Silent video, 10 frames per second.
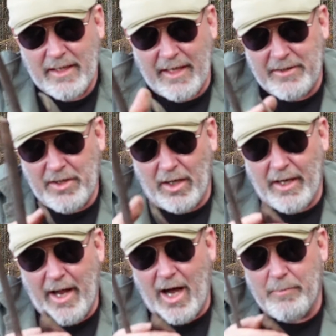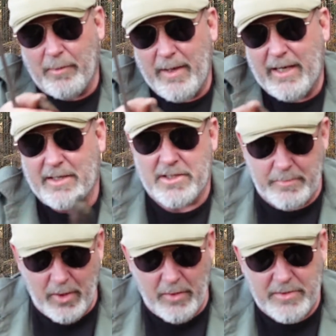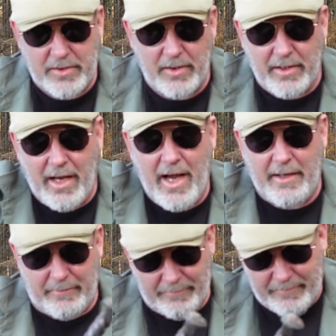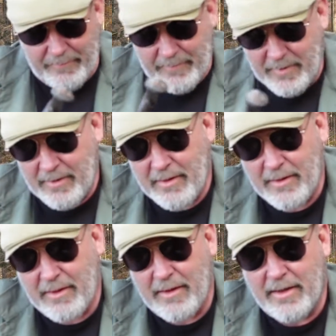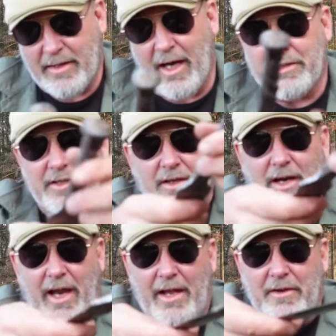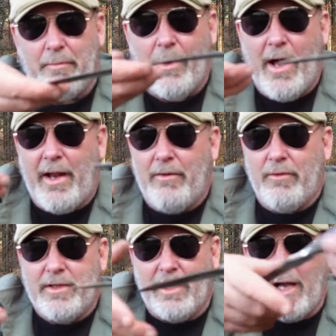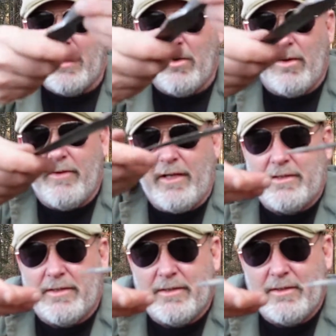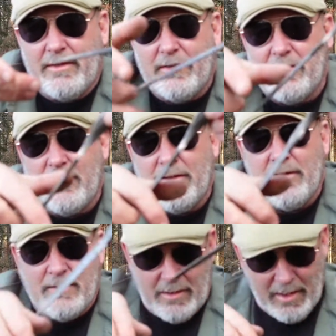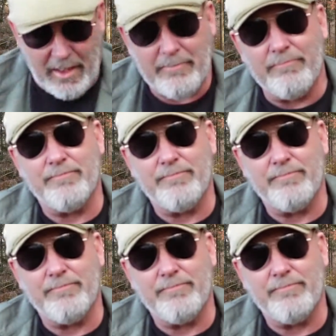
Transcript: and dull it out, but make it smooth so you're not catching your hand up on it when you let go of it. All right?